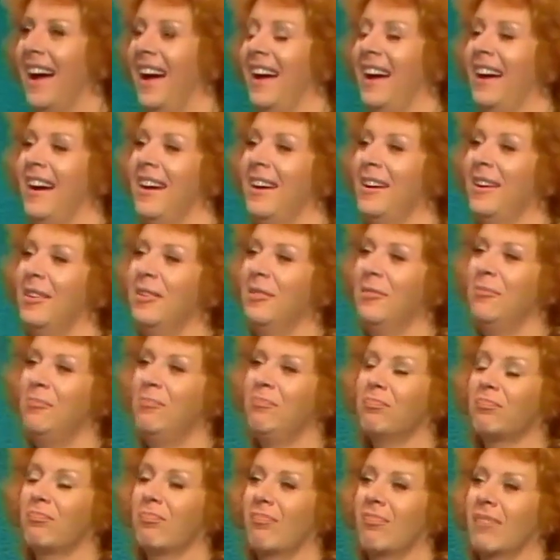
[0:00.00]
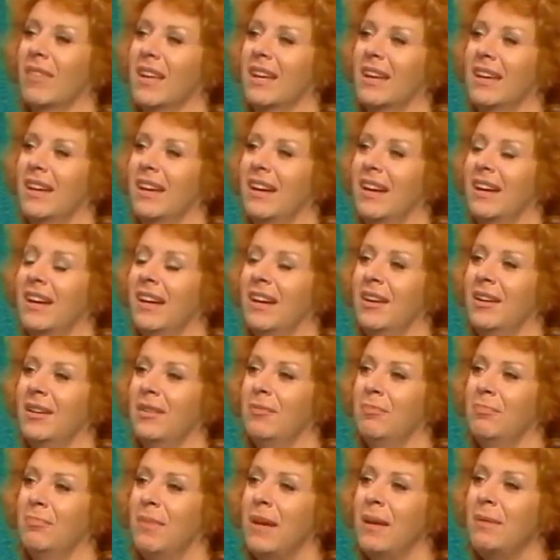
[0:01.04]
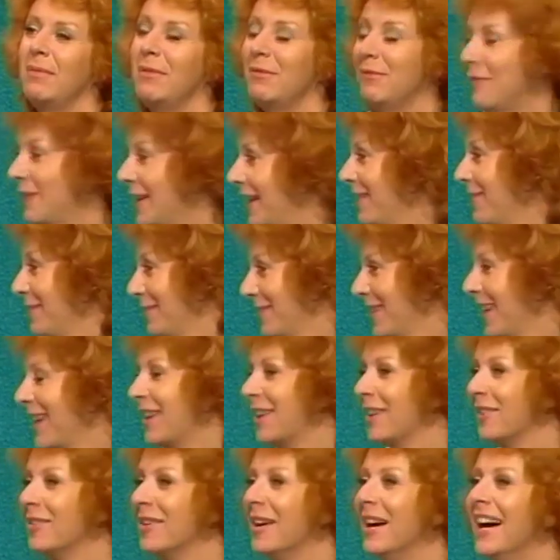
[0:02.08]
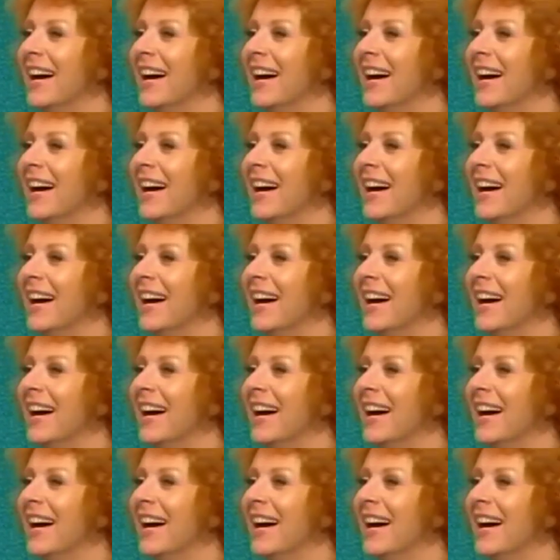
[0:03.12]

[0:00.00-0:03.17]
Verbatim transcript: Um, uh, baby fat, thank you.